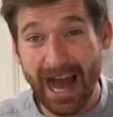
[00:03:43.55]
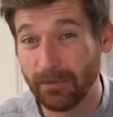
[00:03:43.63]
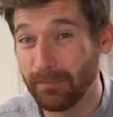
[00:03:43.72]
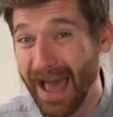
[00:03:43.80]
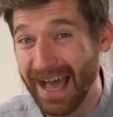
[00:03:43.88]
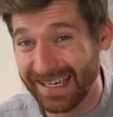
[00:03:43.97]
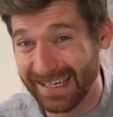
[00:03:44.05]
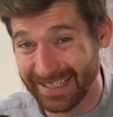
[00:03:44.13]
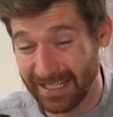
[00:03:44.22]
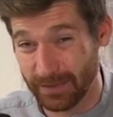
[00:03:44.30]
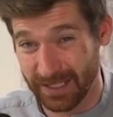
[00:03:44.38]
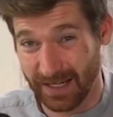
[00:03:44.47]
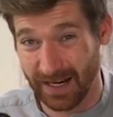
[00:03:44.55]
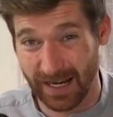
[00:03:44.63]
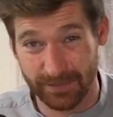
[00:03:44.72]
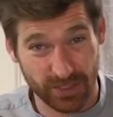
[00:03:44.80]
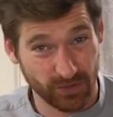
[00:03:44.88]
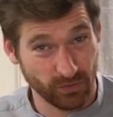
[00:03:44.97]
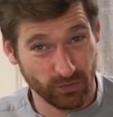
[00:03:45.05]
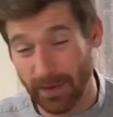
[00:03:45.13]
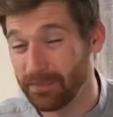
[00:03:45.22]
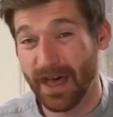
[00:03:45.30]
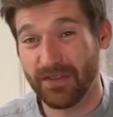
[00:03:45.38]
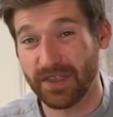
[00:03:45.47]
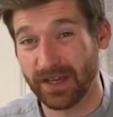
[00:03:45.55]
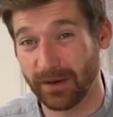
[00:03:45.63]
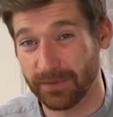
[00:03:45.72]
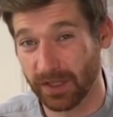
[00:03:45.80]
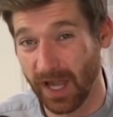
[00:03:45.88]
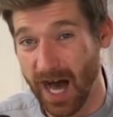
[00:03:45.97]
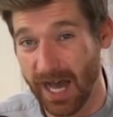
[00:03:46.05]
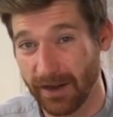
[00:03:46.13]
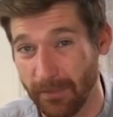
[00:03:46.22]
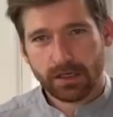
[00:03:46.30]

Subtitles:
out backhand him at times and rip that thing up the line.